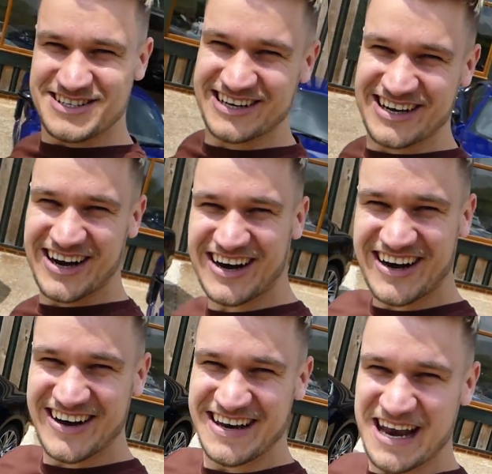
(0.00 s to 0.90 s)
to
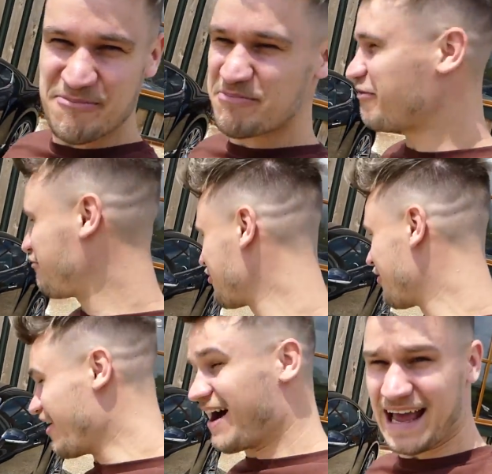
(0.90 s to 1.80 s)
car number
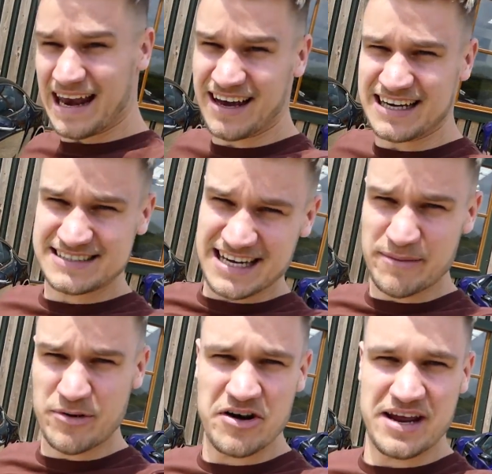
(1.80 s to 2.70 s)
four. I, like I said,
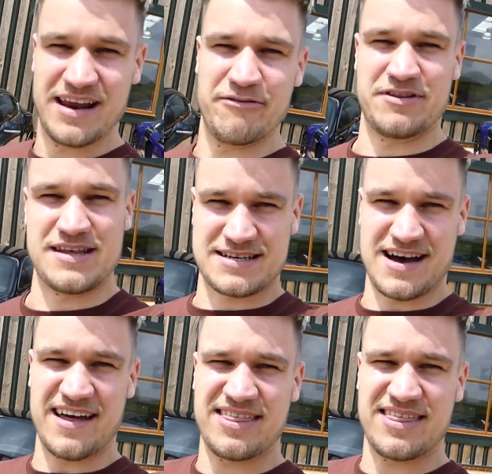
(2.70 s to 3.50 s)
I'm already in love with this car.